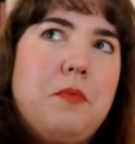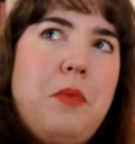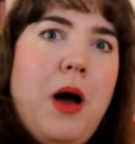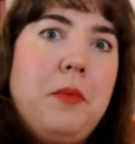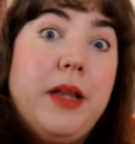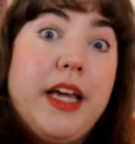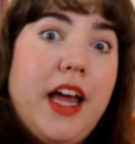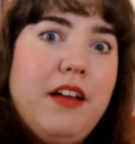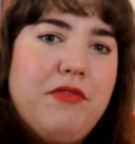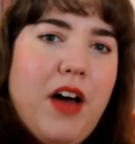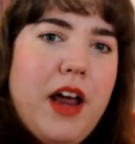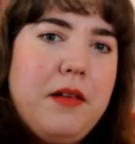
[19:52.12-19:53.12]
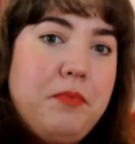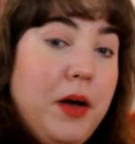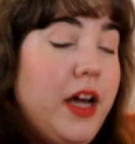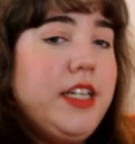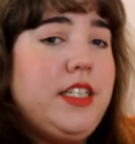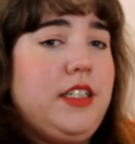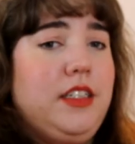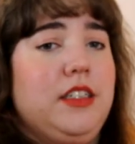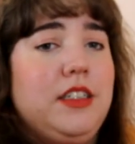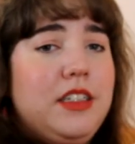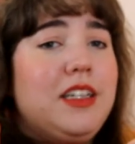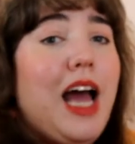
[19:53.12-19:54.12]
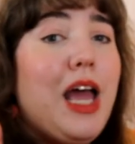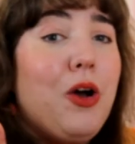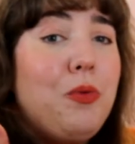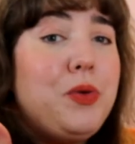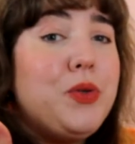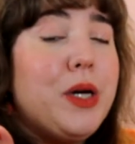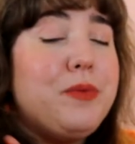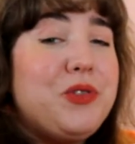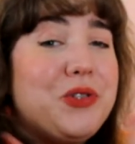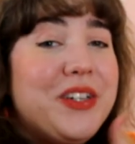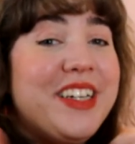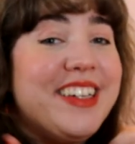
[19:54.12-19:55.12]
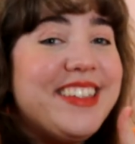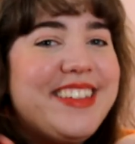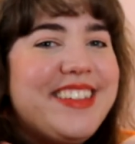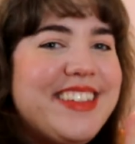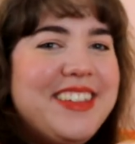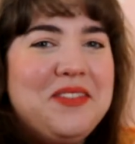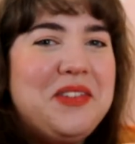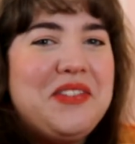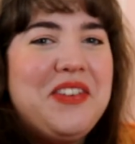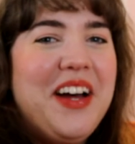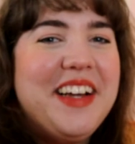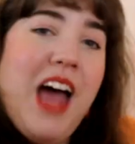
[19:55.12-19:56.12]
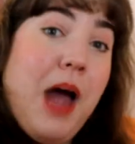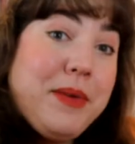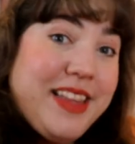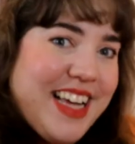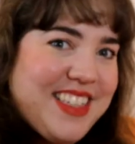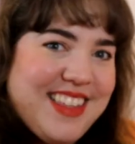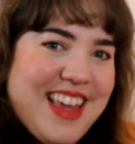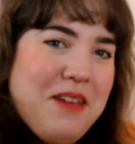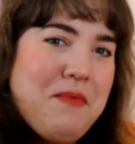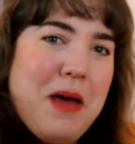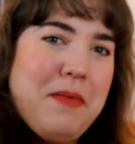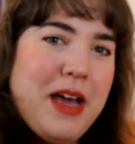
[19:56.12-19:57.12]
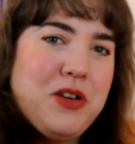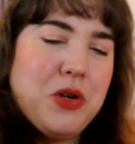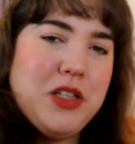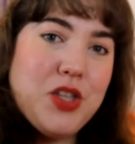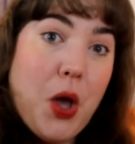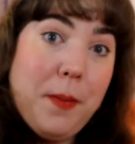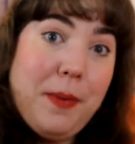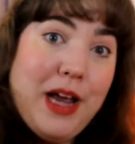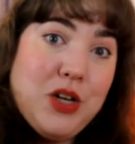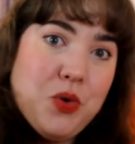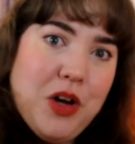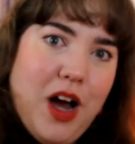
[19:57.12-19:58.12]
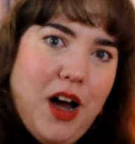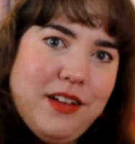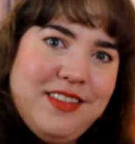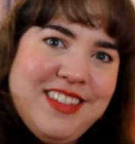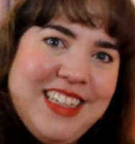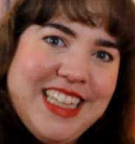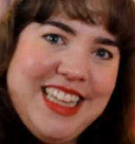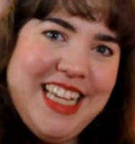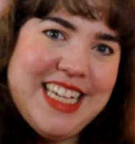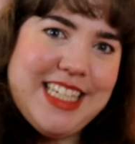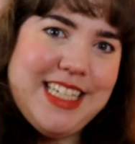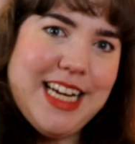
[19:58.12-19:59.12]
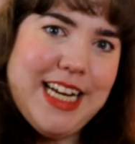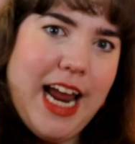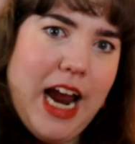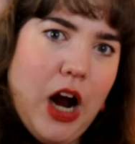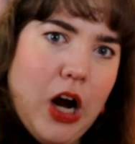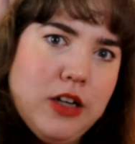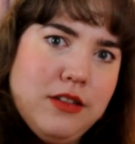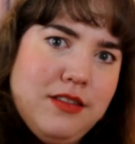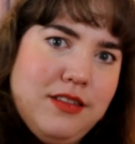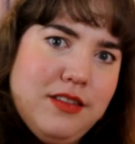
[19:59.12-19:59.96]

public invite, but I hope you come join us. It'll be fun. I would like to thank my patrons on Patreon, listed here,